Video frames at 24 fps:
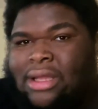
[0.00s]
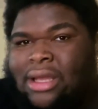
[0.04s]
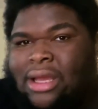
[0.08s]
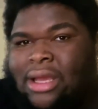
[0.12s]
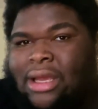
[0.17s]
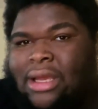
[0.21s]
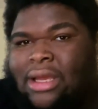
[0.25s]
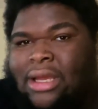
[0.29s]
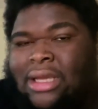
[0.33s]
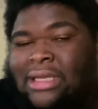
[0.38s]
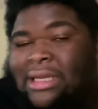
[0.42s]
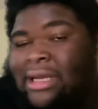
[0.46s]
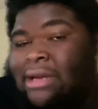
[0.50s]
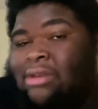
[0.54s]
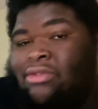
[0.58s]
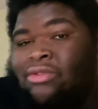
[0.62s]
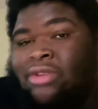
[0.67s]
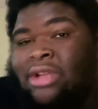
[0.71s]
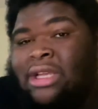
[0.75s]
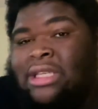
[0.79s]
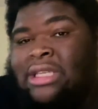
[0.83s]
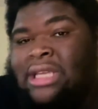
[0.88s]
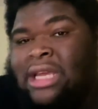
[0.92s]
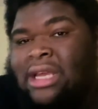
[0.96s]
Because I don't
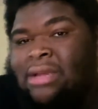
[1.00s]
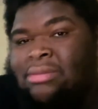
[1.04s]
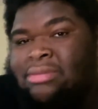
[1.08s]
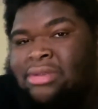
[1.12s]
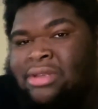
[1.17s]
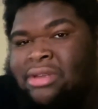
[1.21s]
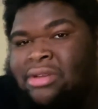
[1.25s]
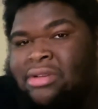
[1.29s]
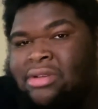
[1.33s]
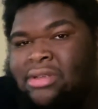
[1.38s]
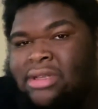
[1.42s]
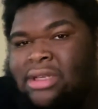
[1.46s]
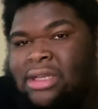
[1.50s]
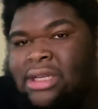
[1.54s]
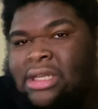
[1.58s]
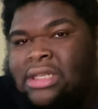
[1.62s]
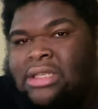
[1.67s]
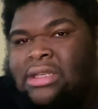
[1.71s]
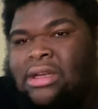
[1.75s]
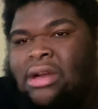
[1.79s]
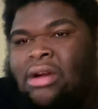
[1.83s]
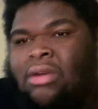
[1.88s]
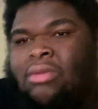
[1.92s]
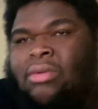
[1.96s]
really take him seriously. He's
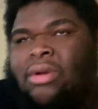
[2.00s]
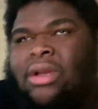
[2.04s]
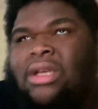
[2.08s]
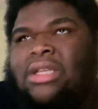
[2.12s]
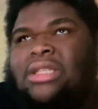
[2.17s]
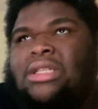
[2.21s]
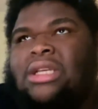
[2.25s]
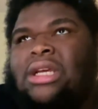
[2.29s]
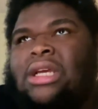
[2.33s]
always